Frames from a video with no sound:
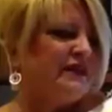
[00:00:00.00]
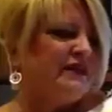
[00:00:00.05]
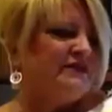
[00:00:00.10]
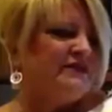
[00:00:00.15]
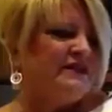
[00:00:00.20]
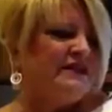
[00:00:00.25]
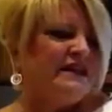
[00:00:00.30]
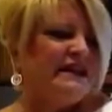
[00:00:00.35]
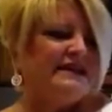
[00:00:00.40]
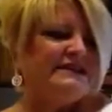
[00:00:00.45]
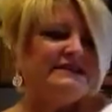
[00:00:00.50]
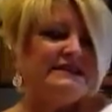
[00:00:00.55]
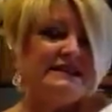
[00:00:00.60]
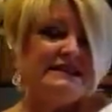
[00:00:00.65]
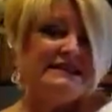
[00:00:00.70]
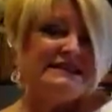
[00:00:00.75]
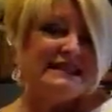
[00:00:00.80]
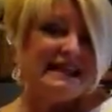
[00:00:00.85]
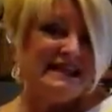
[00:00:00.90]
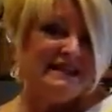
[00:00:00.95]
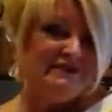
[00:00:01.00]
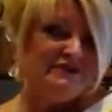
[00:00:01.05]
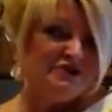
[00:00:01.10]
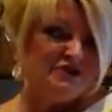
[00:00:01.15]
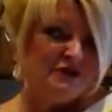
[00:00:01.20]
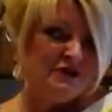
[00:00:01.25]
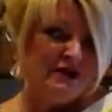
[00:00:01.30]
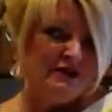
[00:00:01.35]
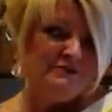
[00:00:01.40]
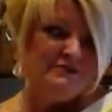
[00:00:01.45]
next, incentive
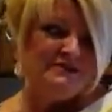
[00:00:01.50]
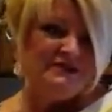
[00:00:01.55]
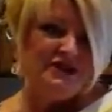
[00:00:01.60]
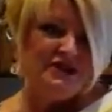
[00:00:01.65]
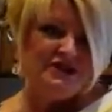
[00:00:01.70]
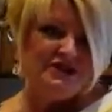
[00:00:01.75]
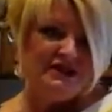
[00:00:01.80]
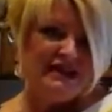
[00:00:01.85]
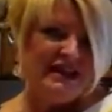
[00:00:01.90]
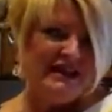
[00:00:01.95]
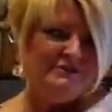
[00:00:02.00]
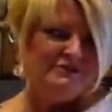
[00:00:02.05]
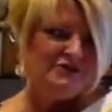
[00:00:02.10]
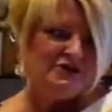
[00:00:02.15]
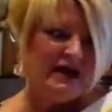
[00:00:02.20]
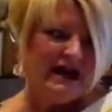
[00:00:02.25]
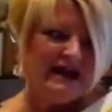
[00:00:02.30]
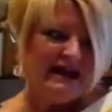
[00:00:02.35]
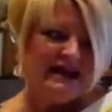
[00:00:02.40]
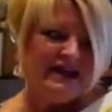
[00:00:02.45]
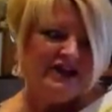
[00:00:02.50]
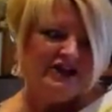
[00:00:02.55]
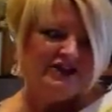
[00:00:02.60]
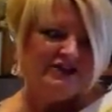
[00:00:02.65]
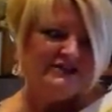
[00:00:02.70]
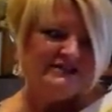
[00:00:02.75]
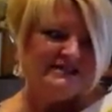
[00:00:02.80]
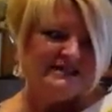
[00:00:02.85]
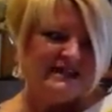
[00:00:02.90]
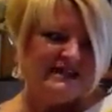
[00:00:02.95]
trips, you can keep tracking your
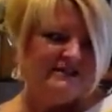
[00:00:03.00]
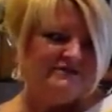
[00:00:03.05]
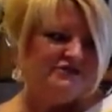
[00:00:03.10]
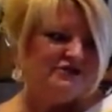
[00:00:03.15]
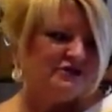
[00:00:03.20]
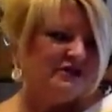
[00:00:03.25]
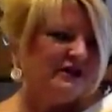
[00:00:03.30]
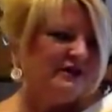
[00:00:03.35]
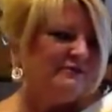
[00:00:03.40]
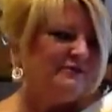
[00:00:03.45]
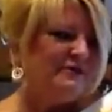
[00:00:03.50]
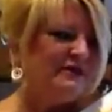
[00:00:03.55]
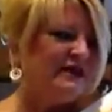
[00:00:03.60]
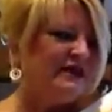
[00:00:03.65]
incentive trip.